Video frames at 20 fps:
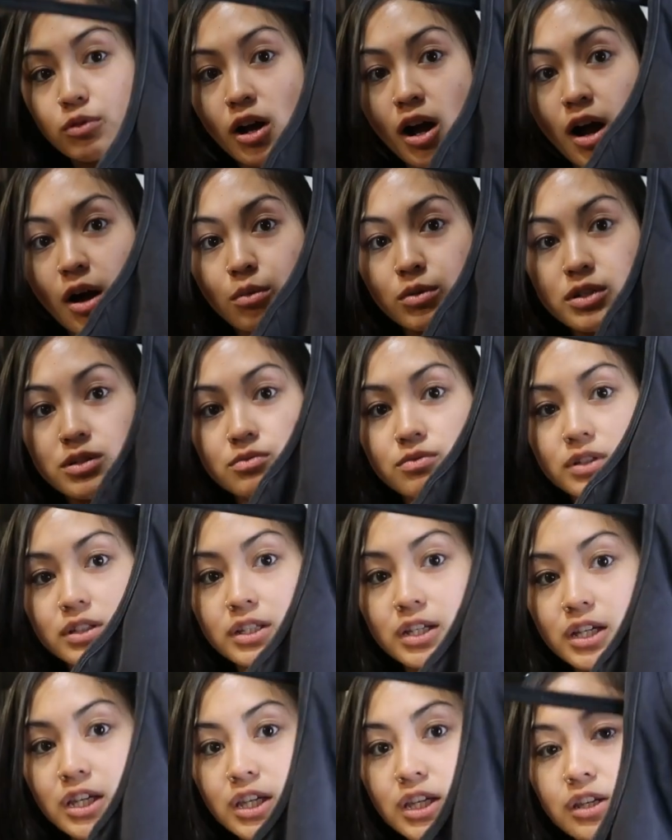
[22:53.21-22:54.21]
bra was
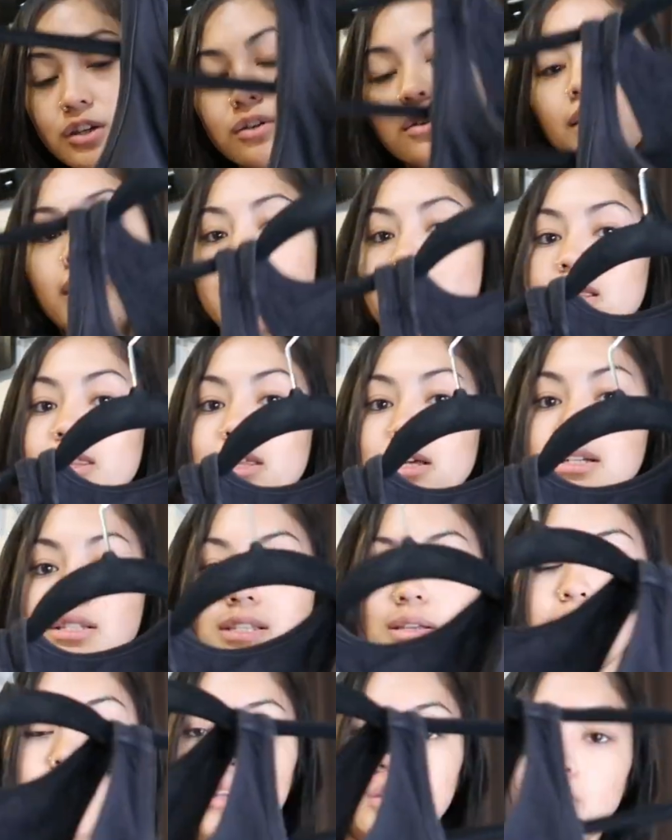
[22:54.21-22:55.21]
really cute and I think
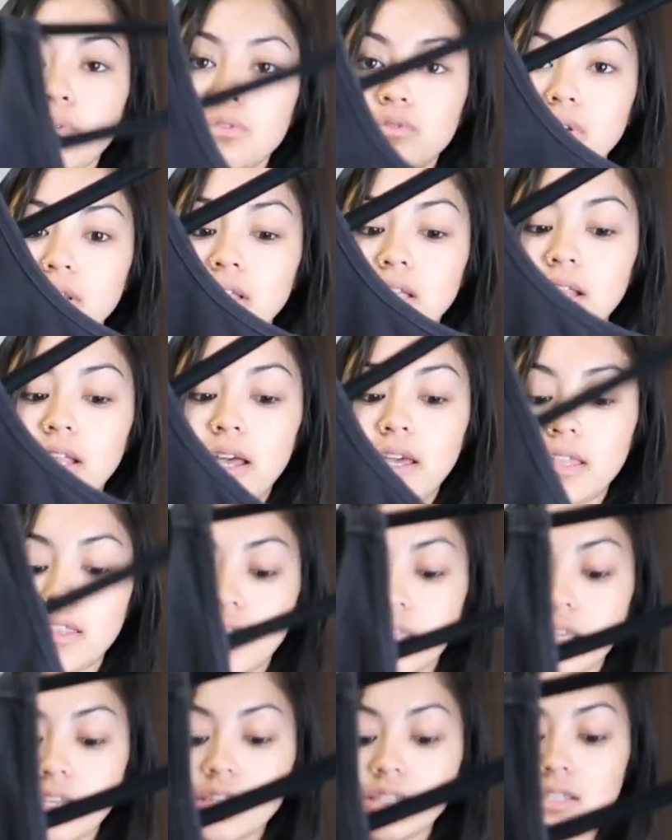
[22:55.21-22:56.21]
somebody will really like
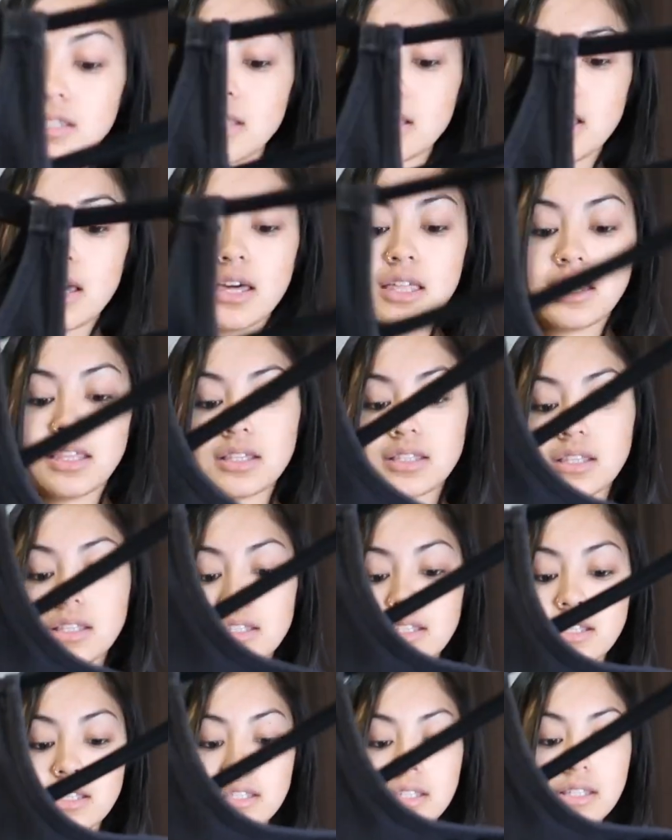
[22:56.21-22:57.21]
this this
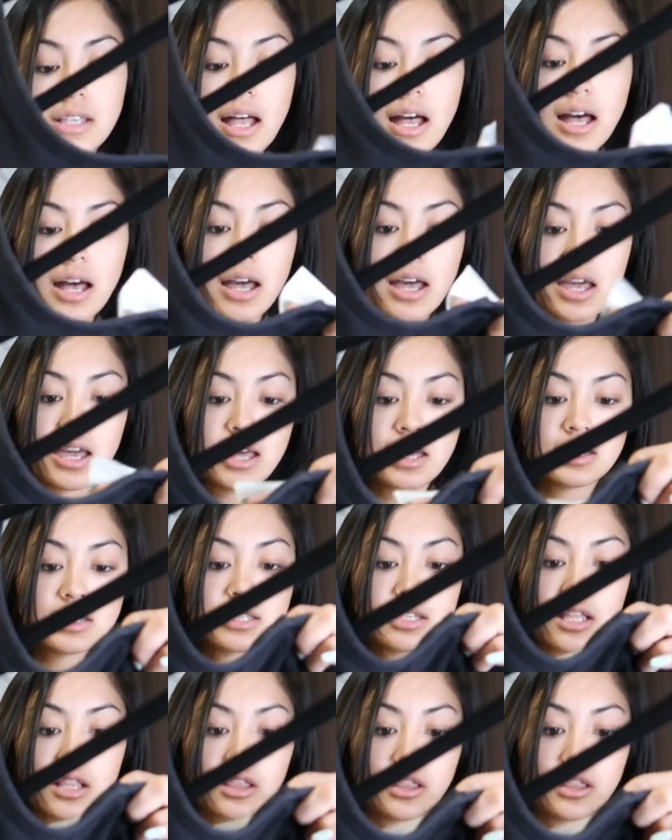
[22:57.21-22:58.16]
is a size